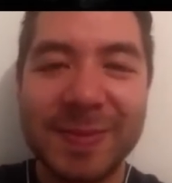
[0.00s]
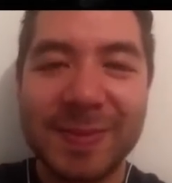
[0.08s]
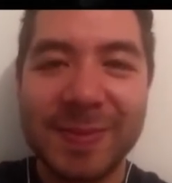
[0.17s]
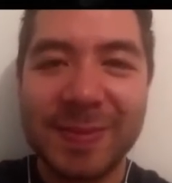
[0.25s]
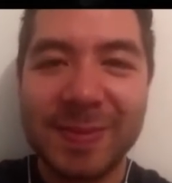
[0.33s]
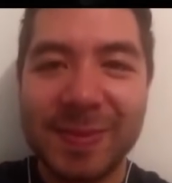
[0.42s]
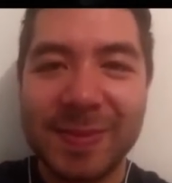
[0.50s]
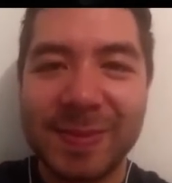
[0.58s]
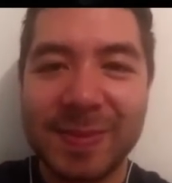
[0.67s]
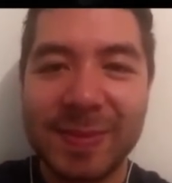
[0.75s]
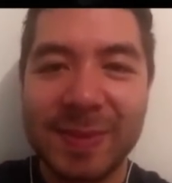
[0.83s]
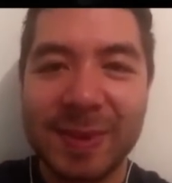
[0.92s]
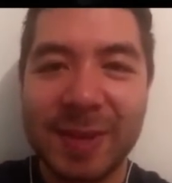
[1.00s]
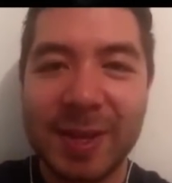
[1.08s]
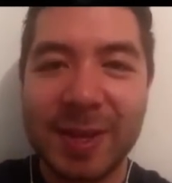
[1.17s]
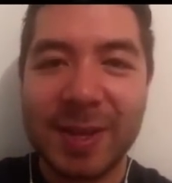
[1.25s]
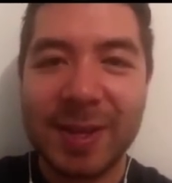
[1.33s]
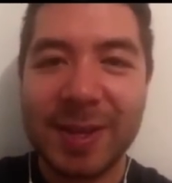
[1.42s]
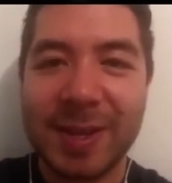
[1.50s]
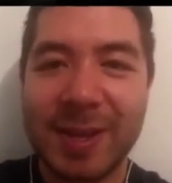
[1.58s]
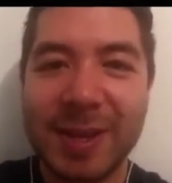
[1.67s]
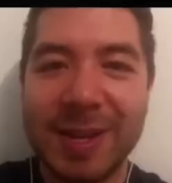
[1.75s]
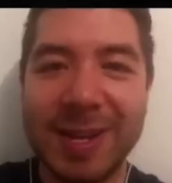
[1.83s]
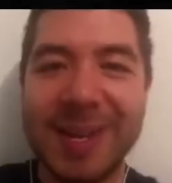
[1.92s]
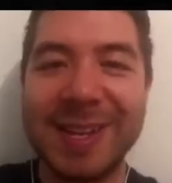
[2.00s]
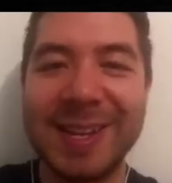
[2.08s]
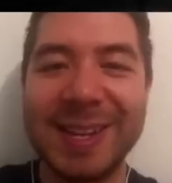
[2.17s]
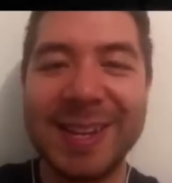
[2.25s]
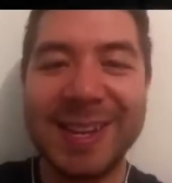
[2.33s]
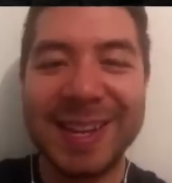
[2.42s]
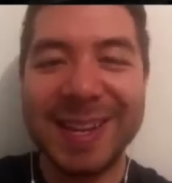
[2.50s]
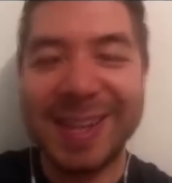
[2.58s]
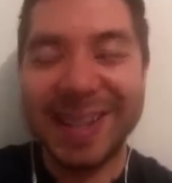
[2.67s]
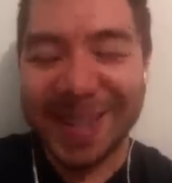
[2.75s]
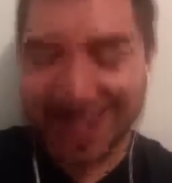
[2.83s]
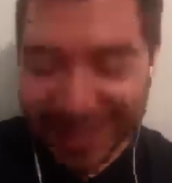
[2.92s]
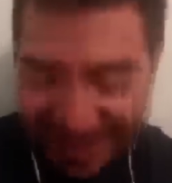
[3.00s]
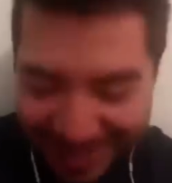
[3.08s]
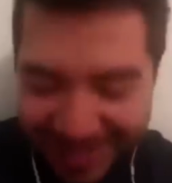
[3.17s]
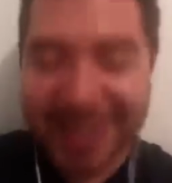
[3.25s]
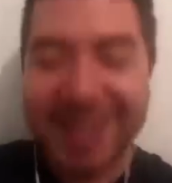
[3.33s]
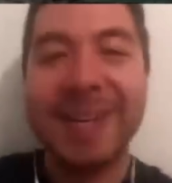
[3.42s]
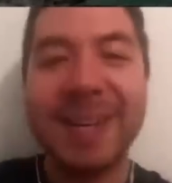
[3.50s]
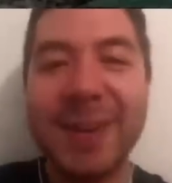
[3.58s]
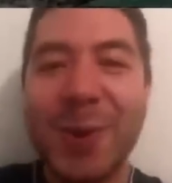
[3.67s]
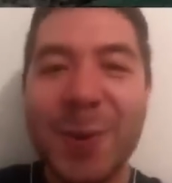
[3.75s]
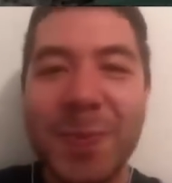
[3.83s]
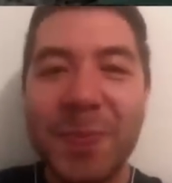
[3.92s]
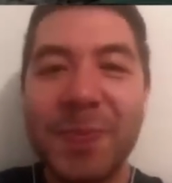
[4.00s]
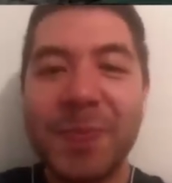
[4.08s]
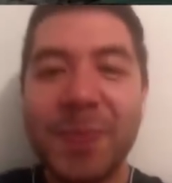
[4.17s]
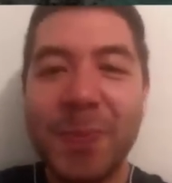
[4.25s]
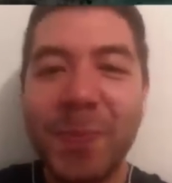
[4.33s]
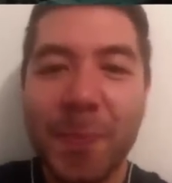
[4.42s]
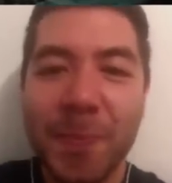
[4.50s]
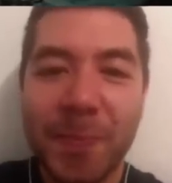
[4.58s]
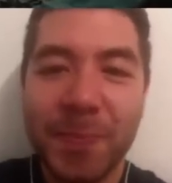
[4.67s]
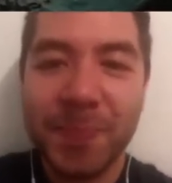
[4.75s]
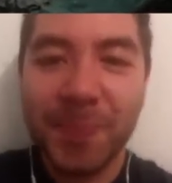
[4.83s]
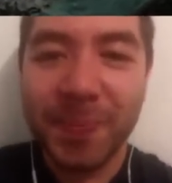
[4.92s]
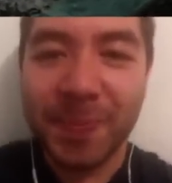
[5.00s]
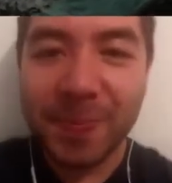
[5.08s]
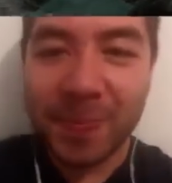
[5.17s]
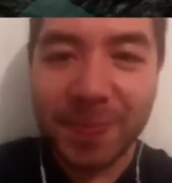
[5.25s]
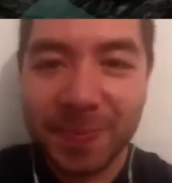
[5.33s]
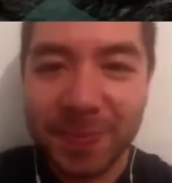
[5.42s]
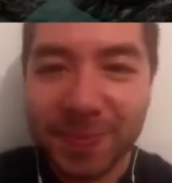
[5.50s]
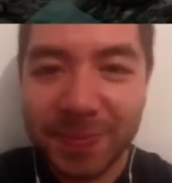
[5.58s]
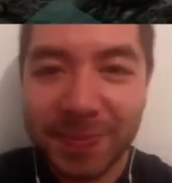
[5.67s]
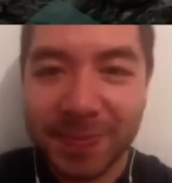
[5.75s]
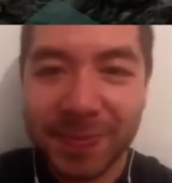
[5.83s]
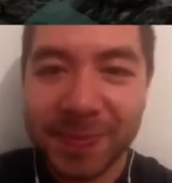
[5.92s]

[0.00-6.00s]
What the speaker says: I mean, we do it to show everybody, but we mostly do it because we have fun doing them, and